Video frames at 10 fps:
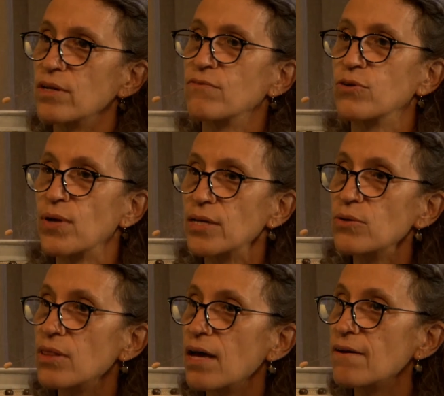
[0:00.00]
one of
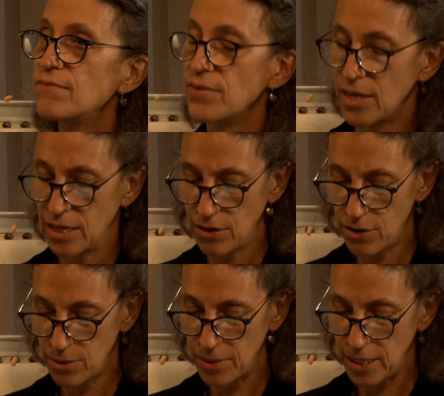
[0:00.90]
greater love and
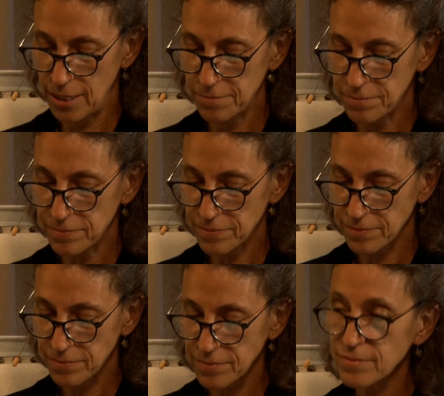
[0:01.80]
harmony.
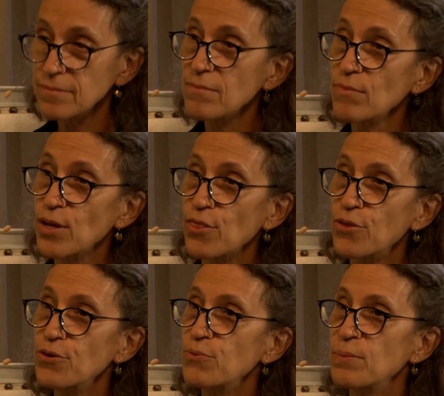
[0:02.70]

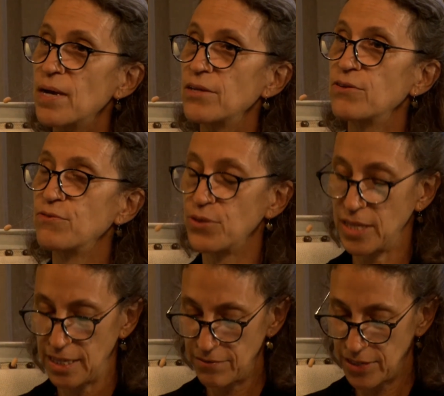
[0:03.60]
Third reminder for
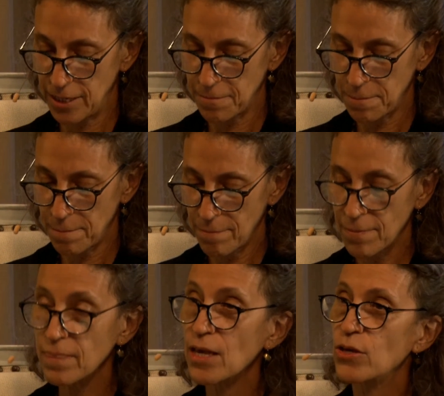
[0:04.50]
the evening.
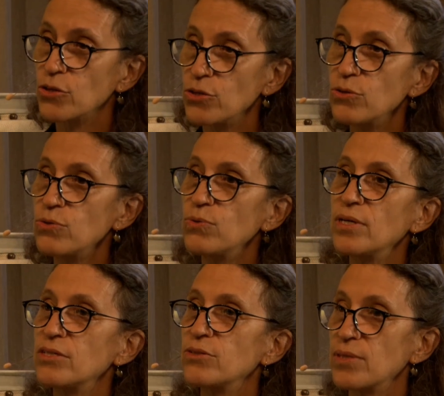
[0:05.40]
You
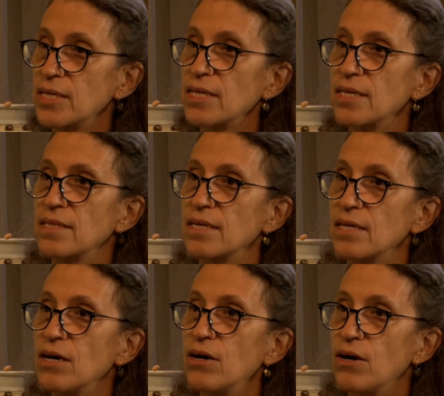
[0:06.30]
do the
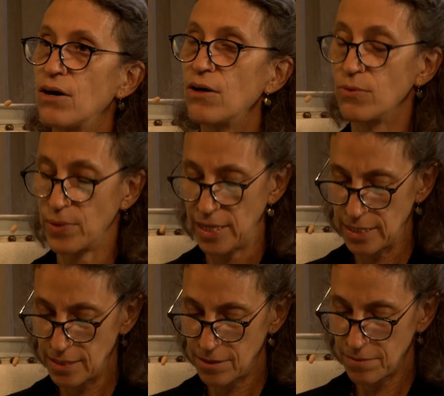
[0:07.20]
healing
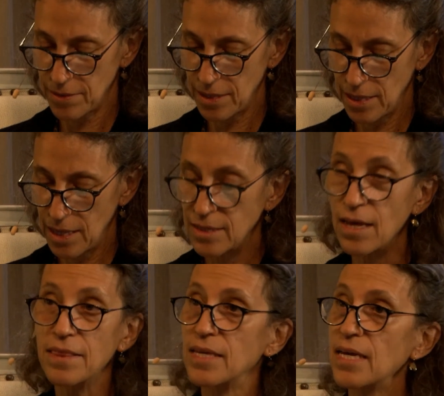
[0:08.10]
always.
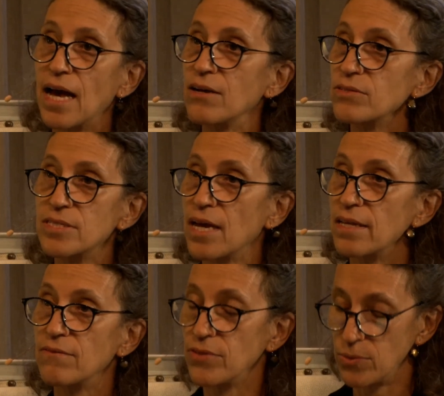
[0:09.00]
Nothing
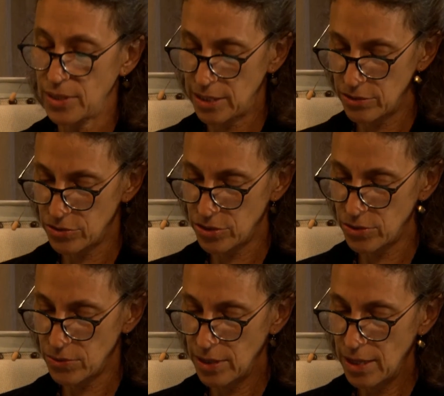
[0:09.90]
outside of you heals
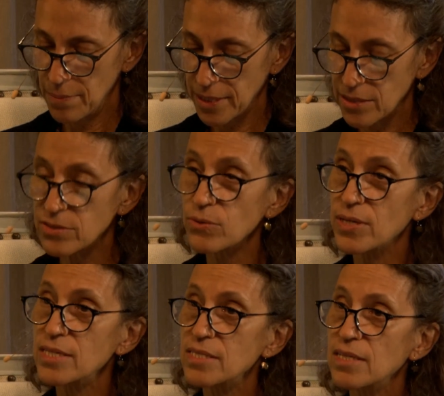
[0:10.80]
you, because there
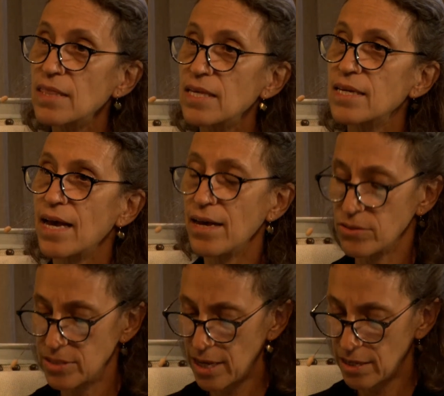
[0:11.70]
is nothing
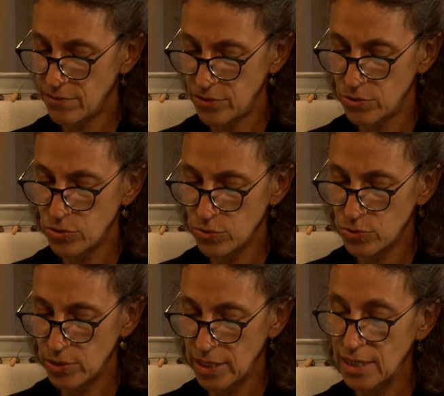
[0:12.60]
outside of you
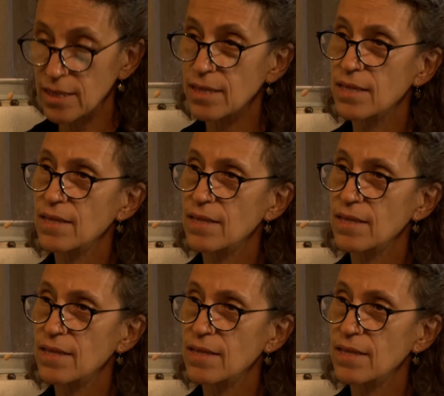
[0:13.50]
truly.